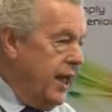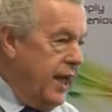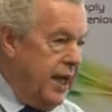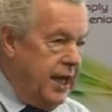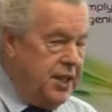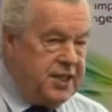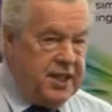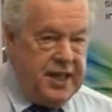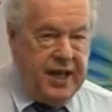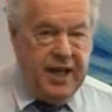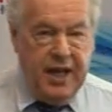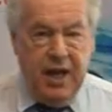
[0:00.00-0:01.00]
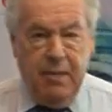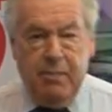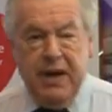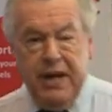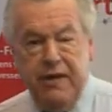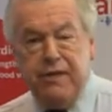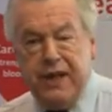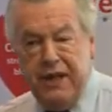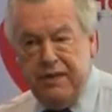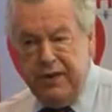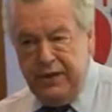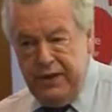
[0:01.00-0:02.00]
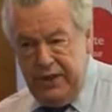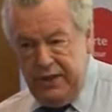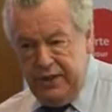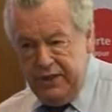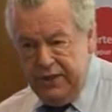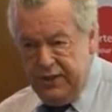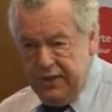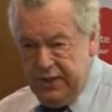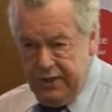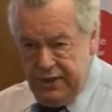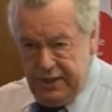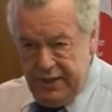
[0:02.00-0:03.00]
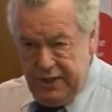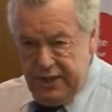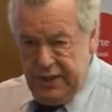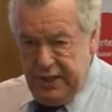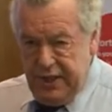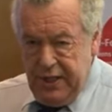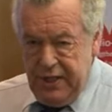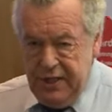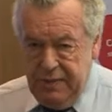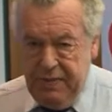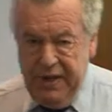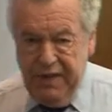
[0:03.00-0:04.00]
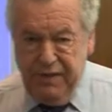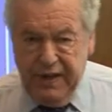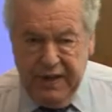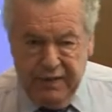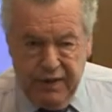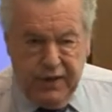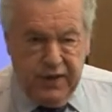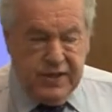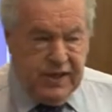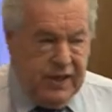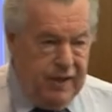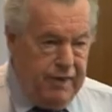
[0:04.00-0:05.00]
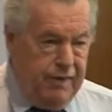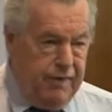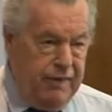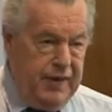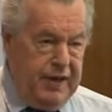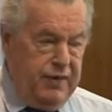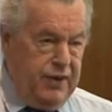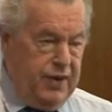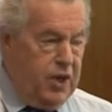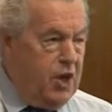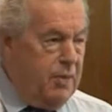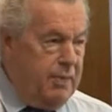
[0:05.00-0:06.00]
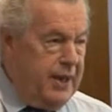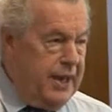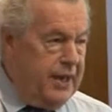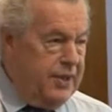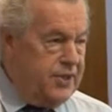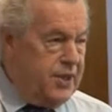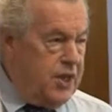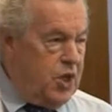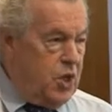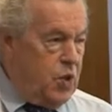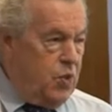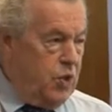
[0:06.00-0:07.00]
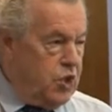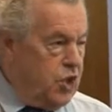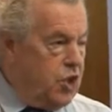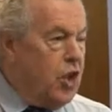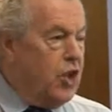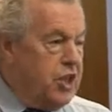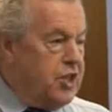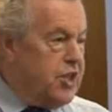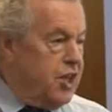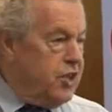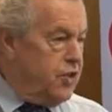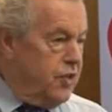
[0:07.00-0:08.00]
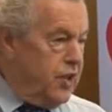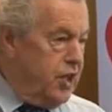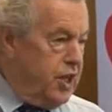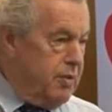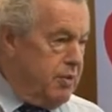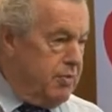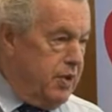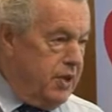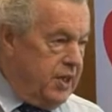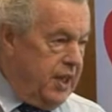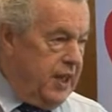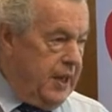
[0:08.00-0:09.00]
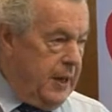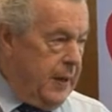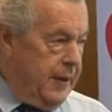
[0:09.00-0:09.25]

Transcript: aids in that are bioflavonoids. So bioflavonoids are flavonoid compounds which are non-essential in the human body.